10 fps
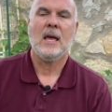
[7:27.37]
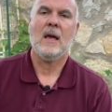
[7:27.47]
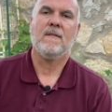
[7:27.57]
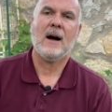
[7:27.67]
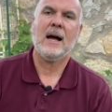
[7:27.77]

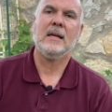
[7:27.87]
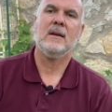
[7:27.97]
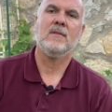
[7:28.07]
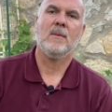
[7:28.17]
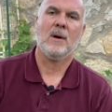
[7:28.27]
if I
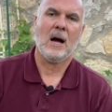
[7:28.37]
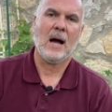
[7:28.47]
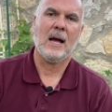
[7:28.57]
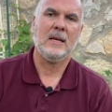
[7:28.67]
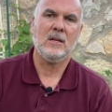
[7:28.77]
give them a
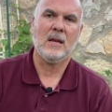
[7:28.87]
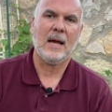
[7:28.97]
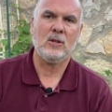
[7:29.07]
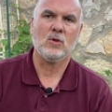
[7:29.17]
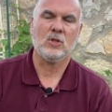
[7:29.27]
high
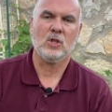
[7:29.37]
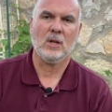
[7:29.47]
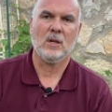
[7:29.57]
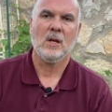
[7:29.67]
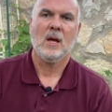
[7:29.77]

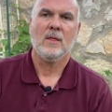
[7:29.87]
nitrogen,